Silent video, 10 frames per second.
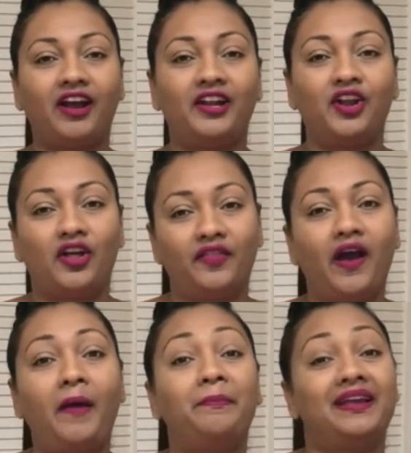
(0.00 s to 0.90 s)
another
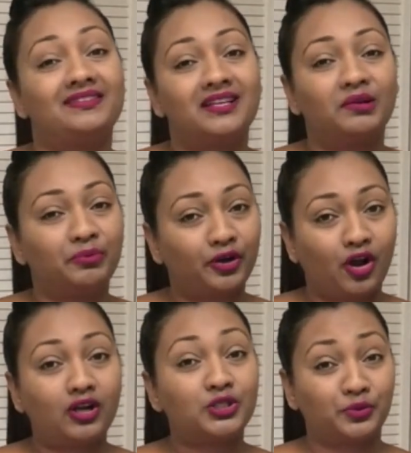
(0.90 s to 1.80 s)
amazing
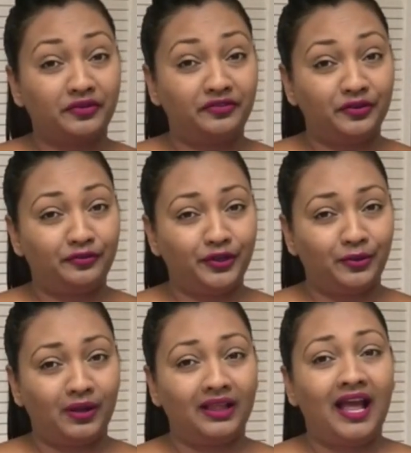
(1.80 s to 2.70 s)
product to review for you
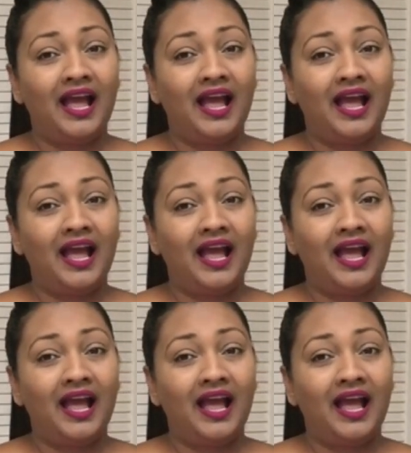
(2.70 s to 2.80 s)
all.